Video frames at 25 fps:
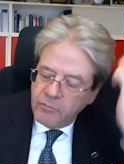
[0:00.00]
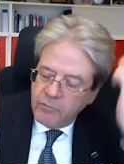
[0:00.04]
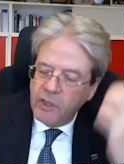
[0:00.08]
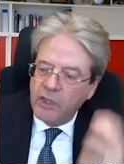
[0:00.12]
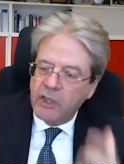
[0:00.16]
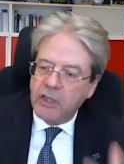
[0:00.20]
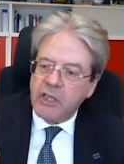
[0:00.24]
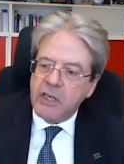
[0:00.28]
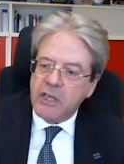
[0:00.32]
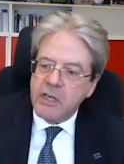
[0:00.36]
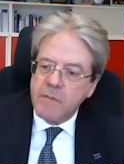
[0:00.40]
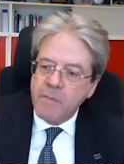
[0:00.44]

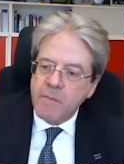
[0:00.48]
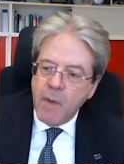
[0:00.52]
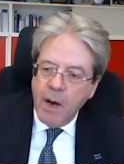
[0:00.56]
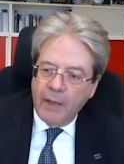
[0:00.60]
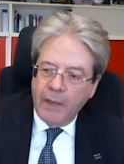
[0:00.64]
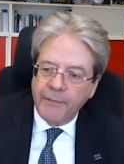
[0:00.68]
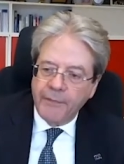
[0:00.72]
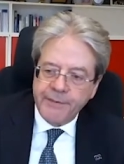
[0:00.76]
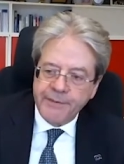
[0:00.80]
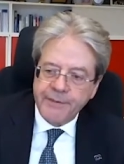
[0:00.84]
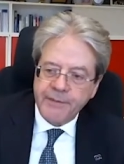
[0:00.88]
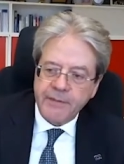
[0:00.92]
key
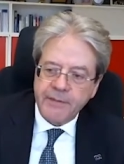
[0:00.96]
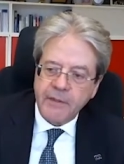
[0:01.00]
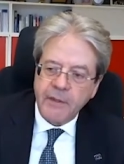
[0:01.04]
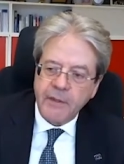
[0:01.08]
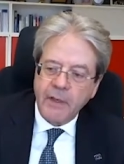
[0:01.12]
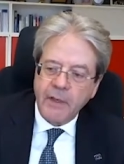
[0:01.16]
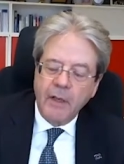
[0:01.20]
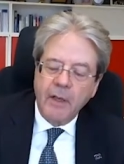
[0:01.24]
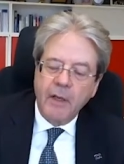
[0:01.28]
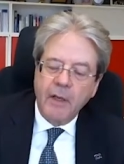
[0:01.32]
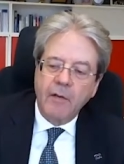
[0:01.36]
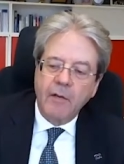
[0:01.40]

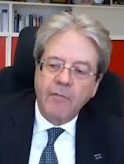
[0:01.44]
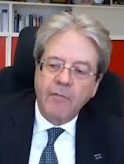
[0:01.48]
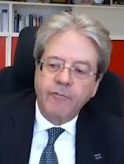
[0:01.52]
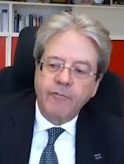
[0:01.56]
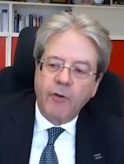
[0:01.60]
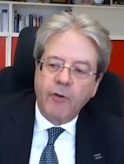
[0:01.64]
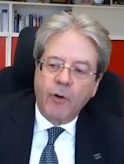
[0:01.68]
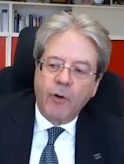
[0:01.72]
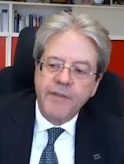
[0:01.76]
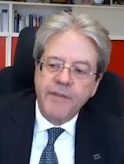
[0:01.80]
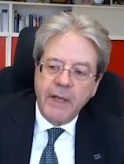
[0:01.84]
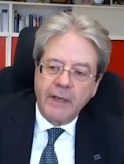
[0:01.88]
months
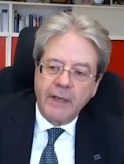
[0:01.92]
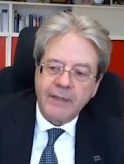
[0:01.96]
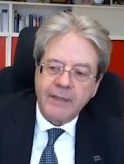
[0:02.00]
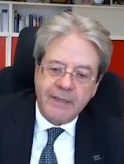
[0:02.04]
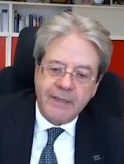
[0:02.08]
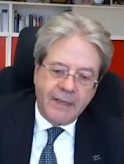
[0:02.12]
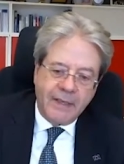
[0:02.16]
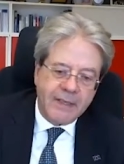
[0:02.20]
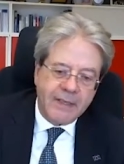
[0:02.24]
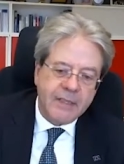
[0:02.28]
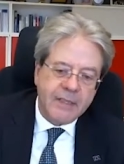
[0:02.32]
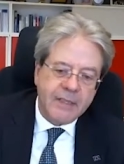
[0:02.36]
for the
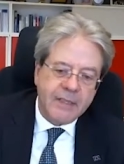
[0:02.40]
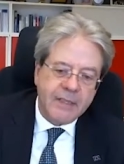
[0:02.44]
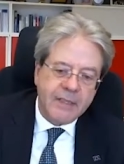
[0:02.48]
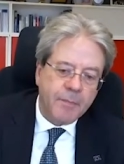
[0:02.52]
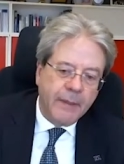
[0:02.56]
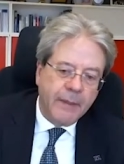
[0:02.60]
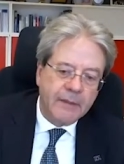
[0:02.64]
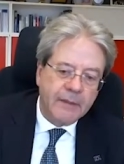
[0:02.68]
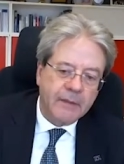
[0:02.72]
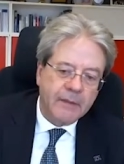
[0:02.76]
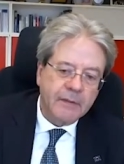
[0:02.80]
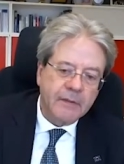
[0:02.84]

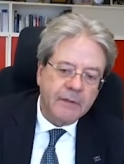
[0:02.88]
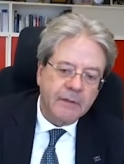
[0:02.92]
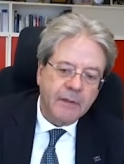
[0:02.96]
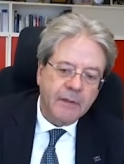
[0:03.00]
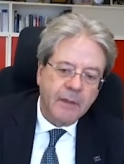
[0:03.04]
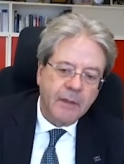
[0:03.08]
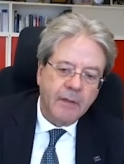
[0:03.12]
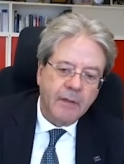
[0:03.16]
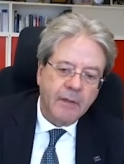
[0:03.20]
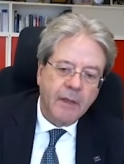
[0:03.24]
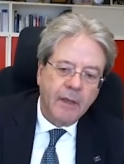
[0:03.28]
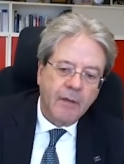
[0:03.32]
assessment
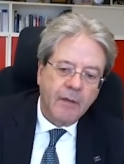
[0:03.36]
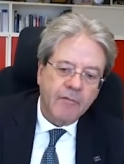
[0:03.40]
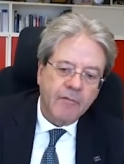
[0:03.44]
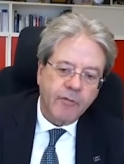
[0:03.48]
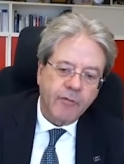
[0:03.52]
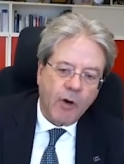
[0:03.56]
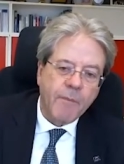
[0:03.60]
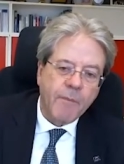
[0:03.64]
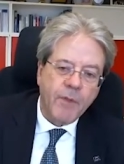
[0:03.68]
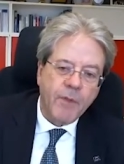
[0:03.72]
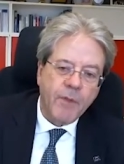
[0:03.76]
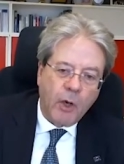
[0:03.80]

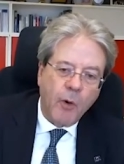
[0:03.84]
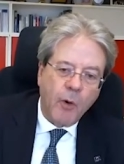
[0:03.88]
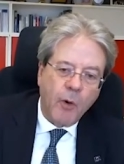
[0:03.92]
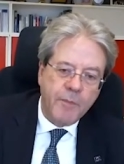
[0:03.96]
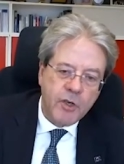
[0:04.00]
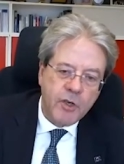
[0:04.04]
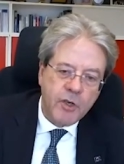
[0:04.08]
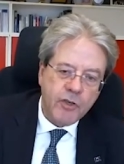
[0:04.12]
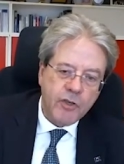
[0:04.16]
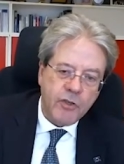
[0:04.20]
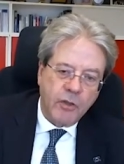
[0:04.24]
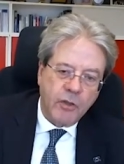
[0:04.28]
from the
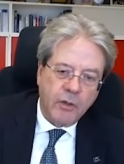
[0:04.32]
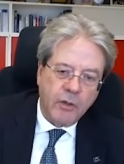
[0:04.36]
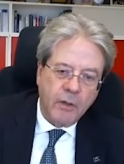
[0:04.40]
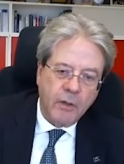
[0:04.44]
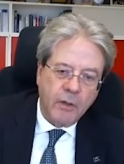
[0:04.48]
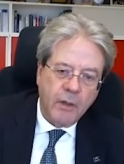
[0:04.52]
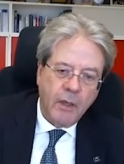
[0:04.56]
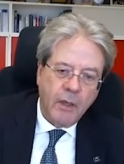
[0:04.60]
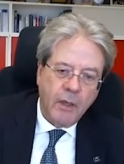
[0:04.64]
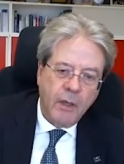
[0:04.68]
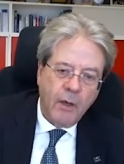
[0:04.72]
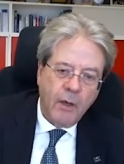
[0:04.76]
Commission
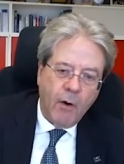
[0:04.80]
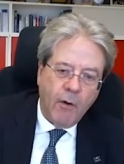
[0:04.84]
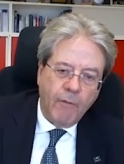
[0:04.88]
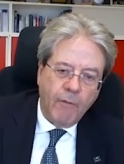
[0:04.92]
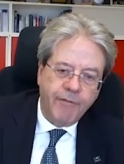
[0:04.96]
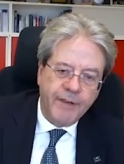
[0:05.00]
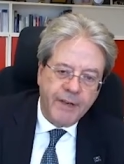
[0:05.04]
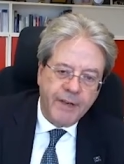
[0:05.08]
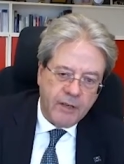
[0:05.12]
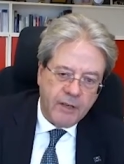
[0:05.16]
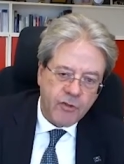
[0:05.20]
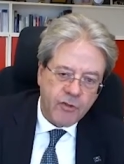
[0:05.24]
of
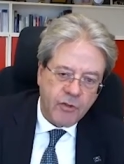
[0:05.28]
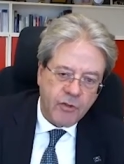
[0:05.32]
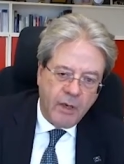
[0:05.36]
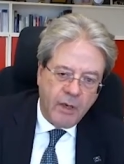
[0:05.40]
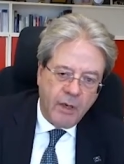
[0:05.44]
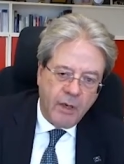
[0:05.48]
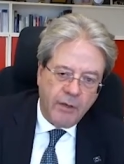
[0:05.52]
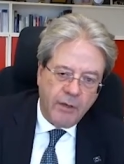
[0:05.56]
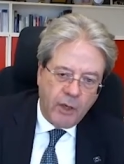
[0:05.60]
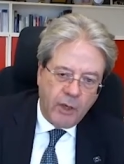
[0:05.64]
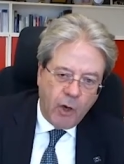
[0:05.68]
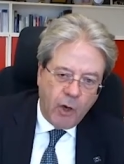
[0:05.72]

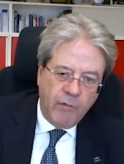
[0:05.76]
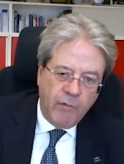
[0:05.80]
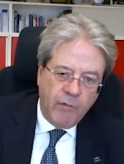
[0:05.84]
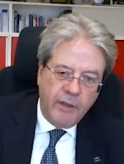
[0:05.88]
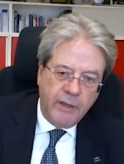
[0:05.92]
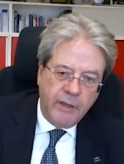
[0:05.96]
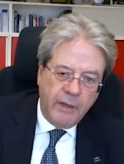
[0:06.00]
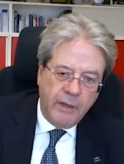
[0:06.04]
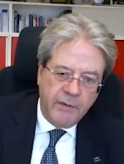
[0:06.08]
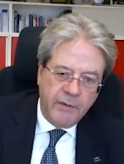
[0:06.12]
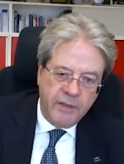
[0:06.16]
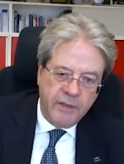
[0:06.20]
National
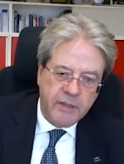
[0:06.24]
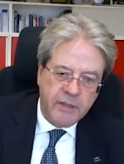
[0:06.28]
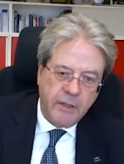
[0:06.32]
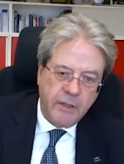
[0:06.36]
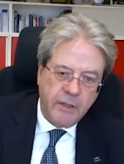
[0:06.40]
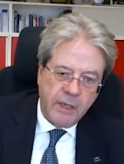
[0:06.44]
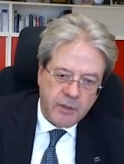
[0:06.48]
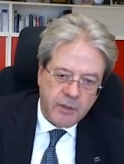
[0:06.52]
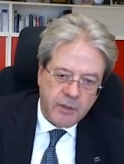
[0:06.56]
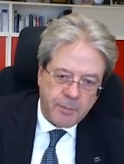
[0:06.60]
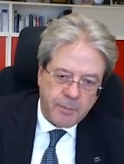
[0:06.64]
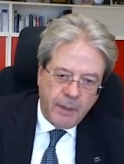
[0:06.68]
Recovery and
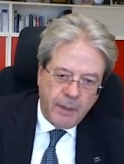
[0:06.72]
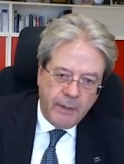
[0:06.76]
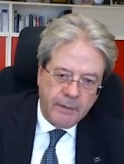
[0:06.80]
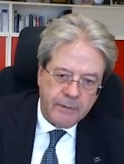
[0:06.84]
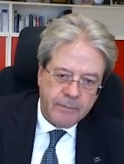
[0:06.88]
Resilience Plan.